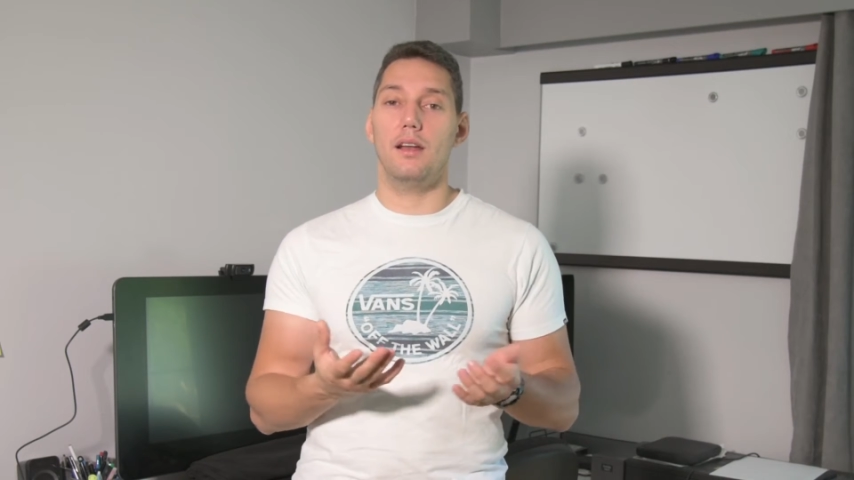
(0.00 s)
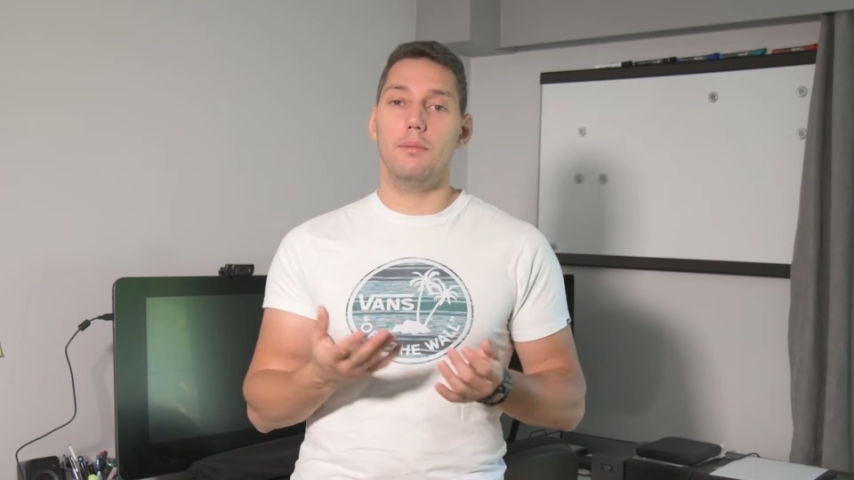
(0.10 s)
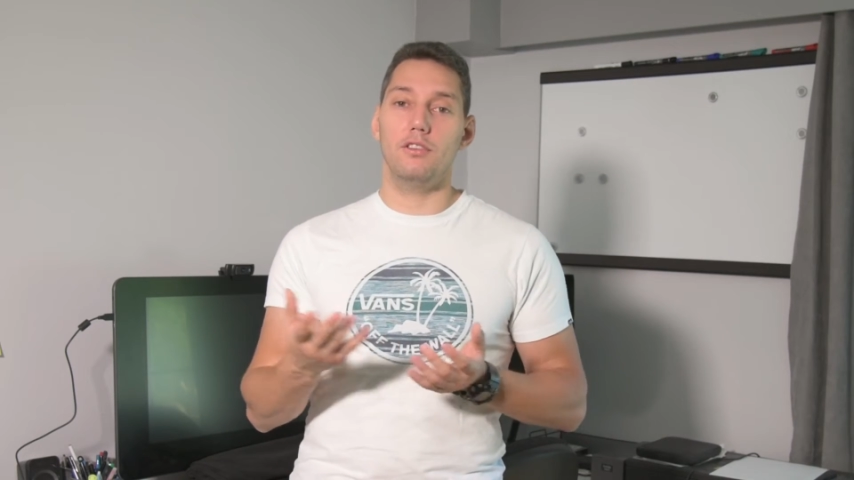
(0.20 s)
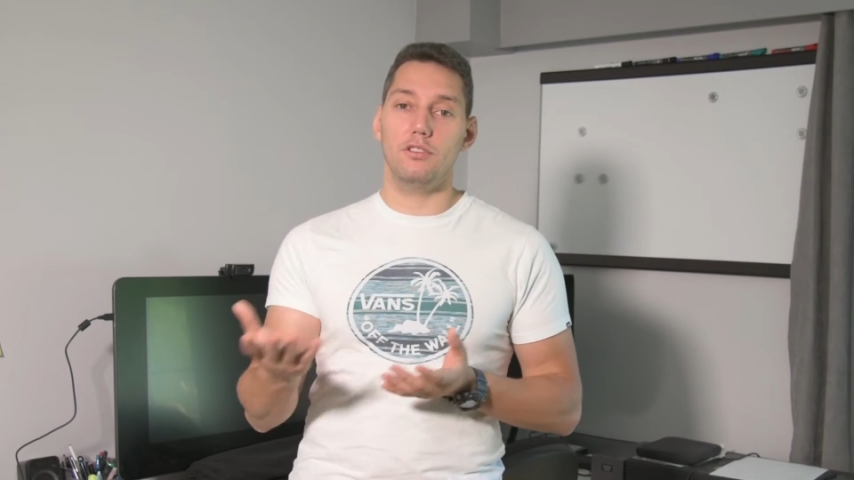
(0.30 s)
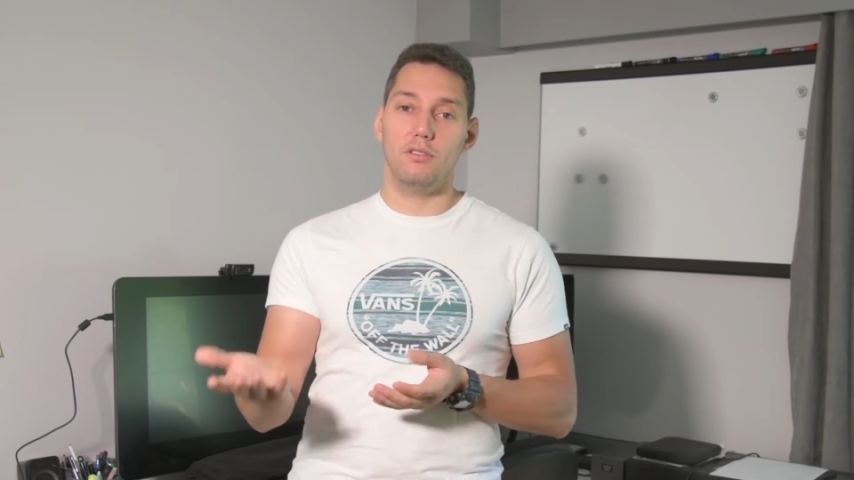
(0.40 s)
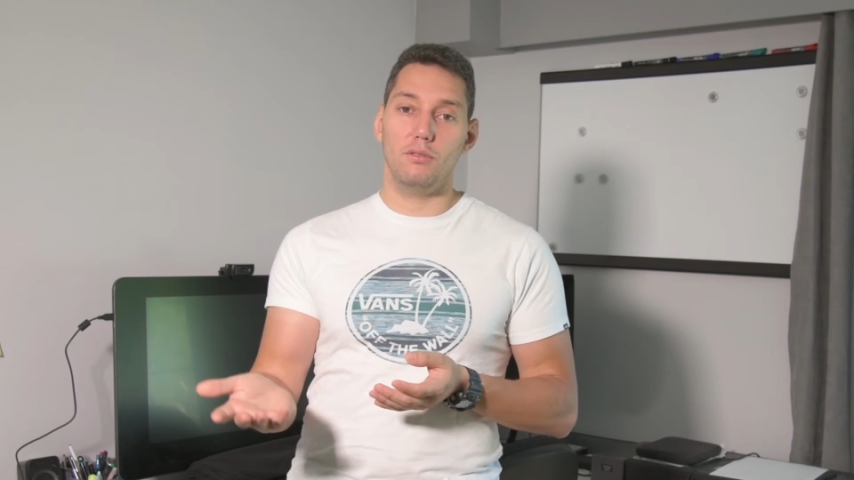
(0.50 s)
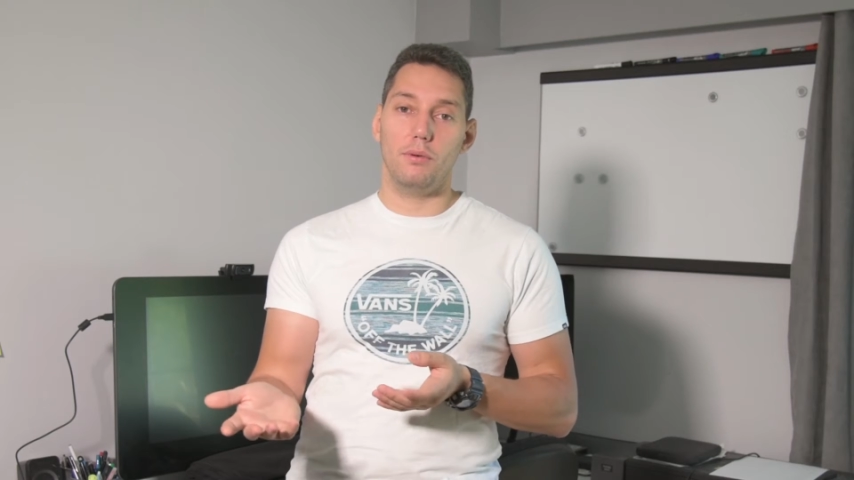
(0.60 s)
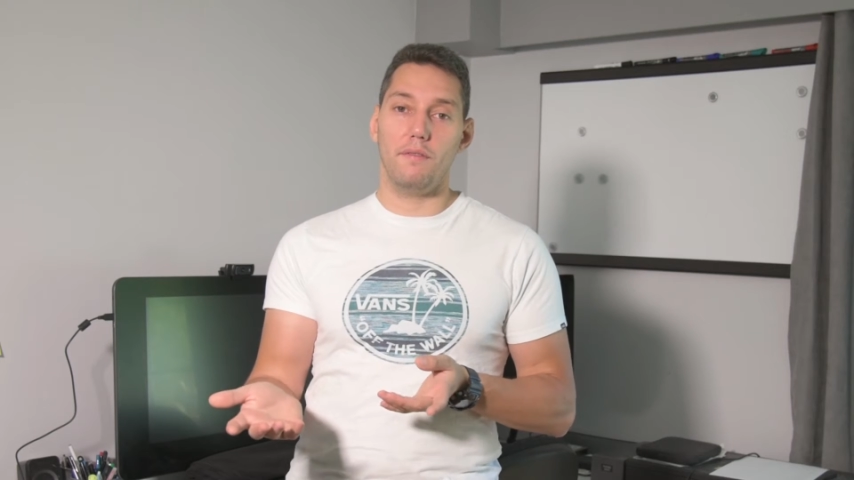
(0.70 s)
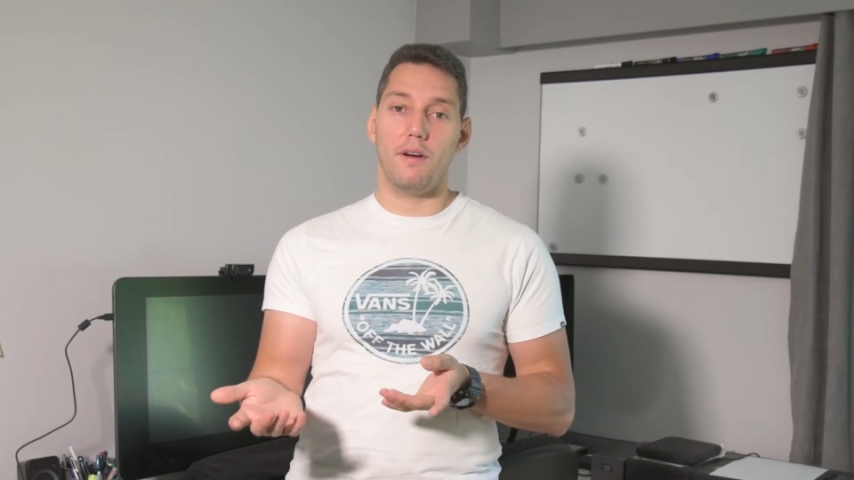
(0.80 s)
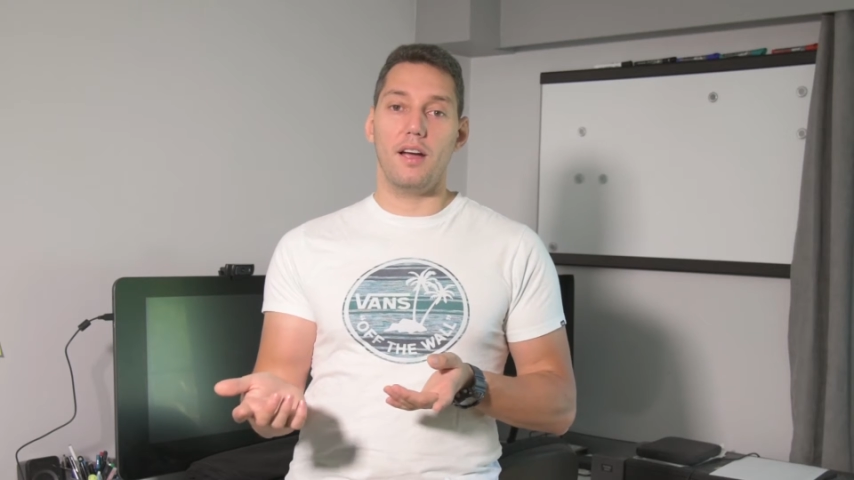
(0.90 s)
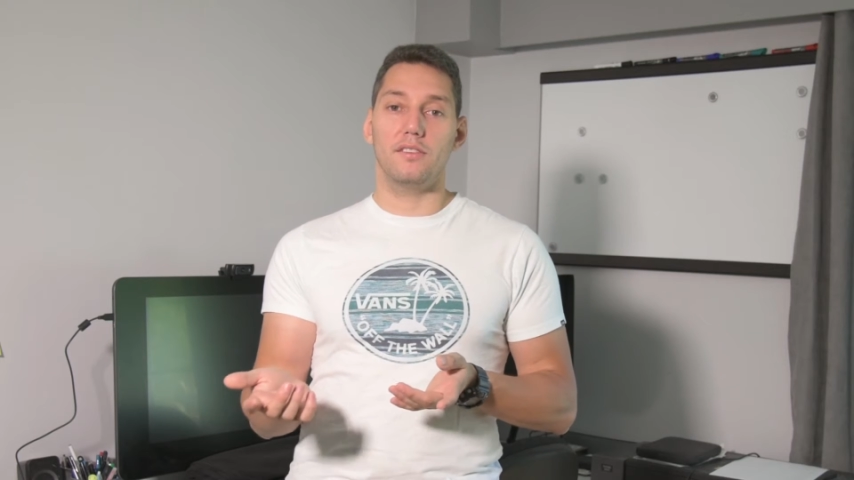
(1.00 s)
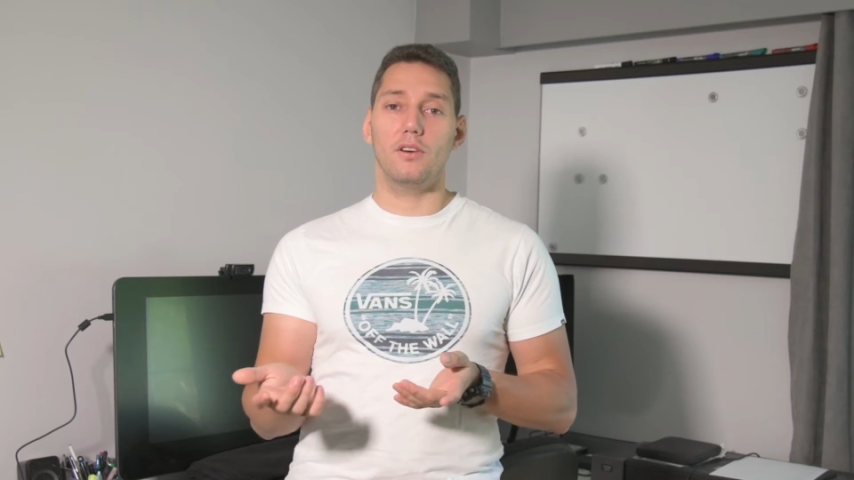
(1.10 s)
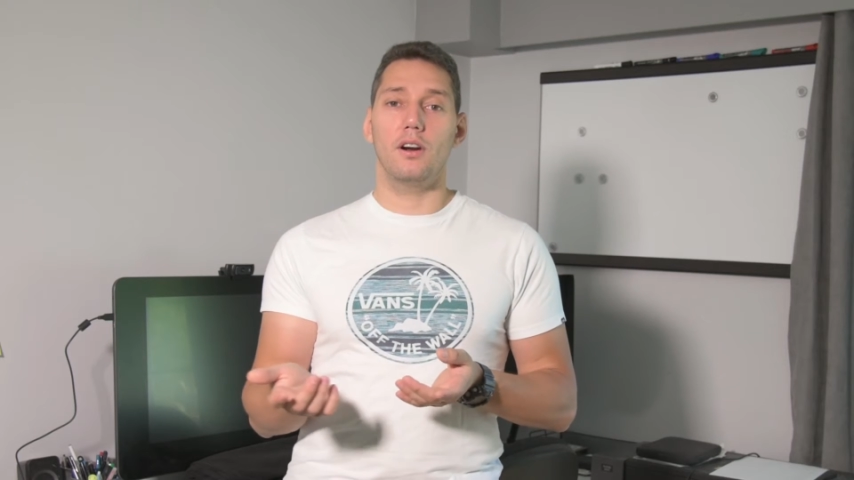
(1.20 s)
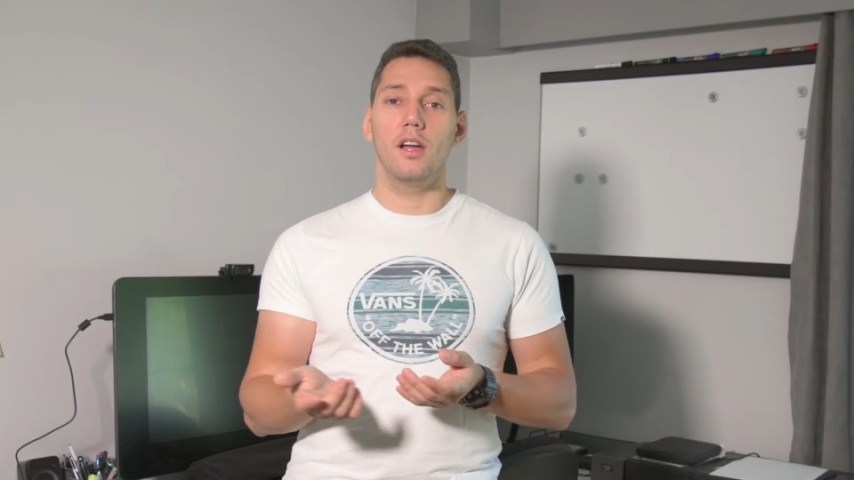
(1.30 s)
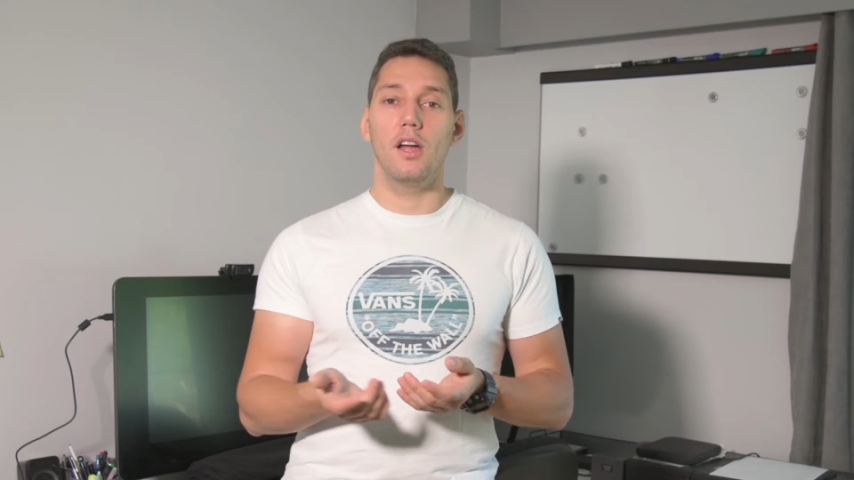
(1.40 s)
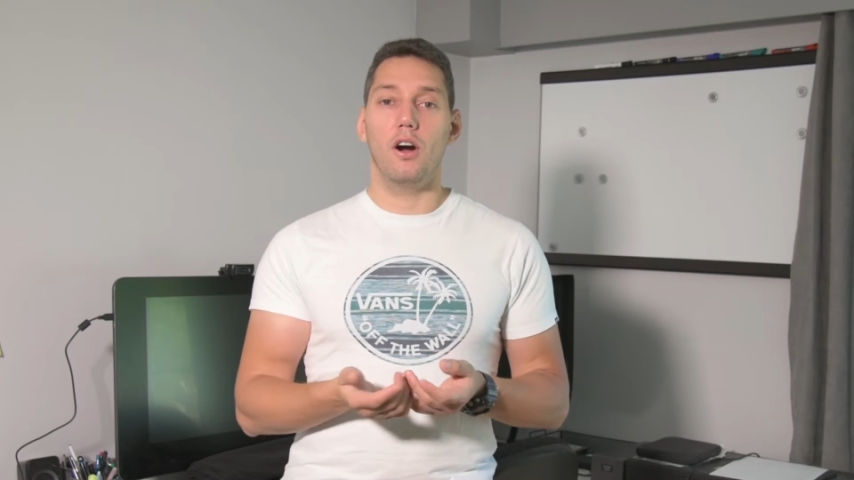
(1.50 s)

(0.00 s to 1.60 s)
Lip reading: animation supervisor,